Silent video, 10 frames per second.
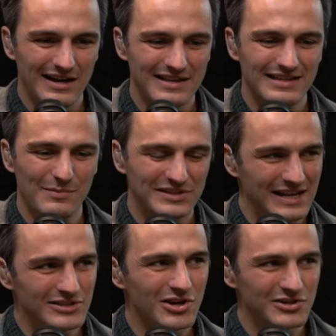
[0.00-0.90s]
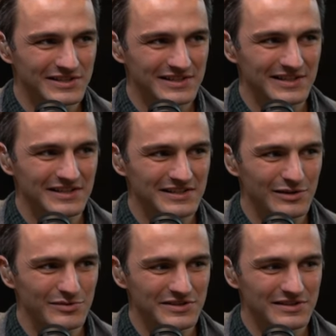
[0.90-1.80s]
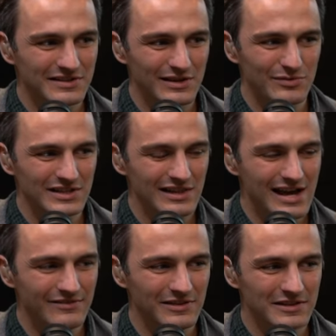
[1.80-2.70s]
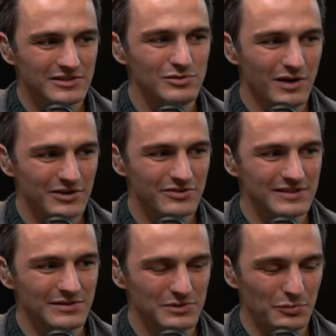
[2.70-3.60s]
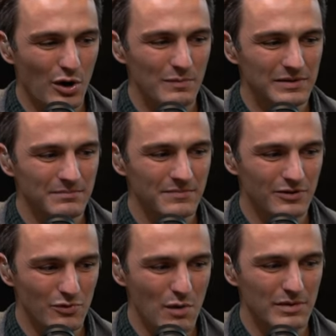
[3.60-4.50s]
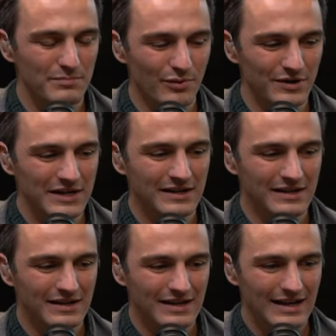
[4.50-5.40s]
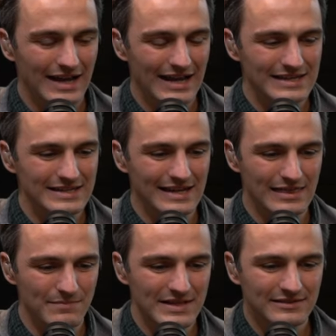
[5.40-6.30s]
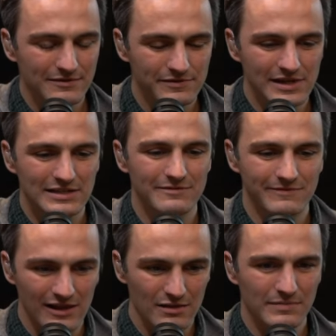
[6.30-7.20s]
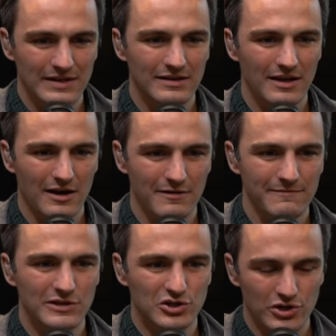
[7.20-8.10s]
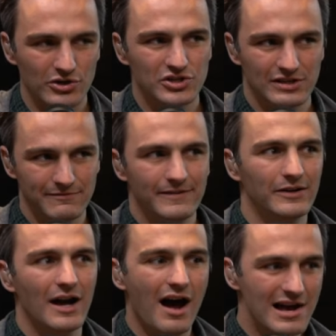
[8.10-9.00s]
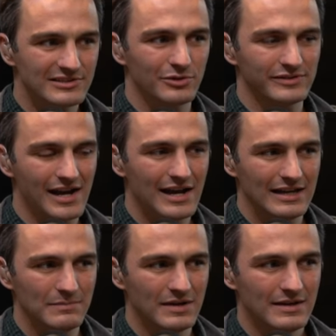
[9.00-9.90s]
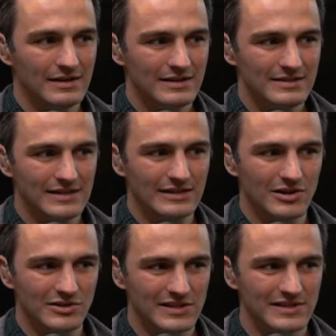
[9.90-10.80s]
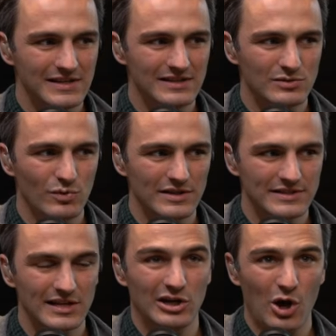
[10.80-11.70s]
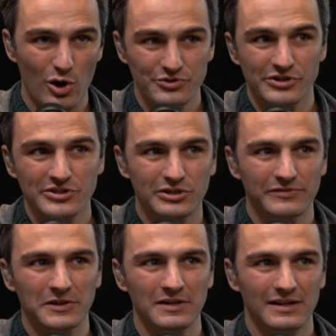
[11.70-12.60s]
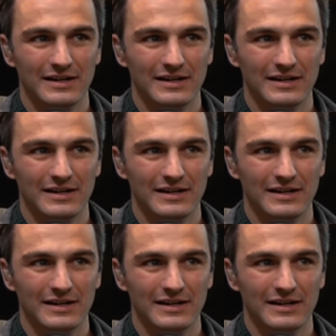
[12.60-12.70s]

his name is Saint Tarcisius. He was he was alive in the 200s. He was a Roman a Roman boy, and in the midst of the development of the church in a very hostile time, St. Tarcisius was an altar server.